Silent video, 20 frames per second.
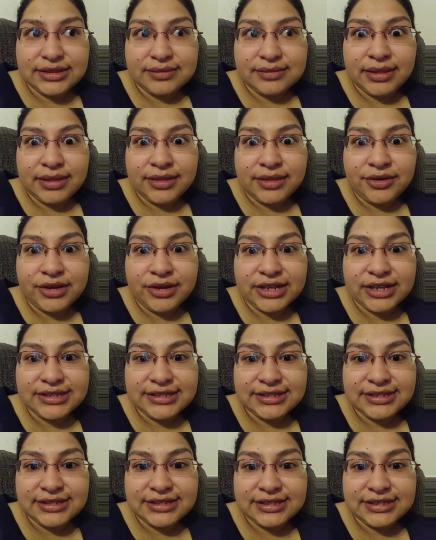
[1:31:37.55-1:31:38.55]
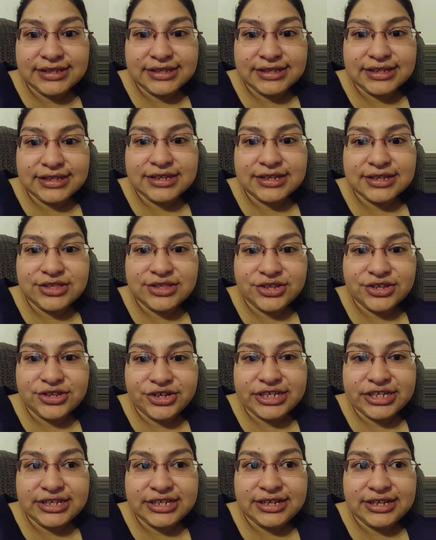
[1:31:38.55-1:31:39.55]
My little cousin's the 6th,
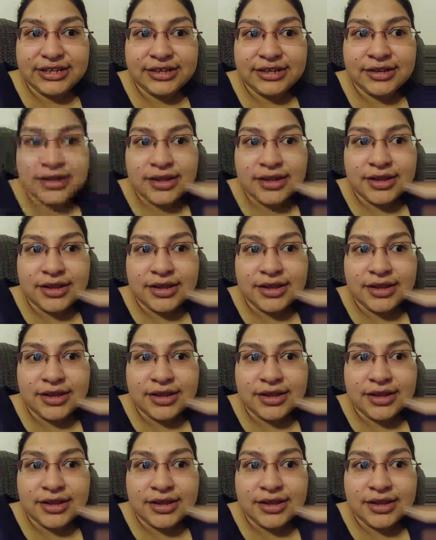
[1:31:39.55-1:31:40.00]
13,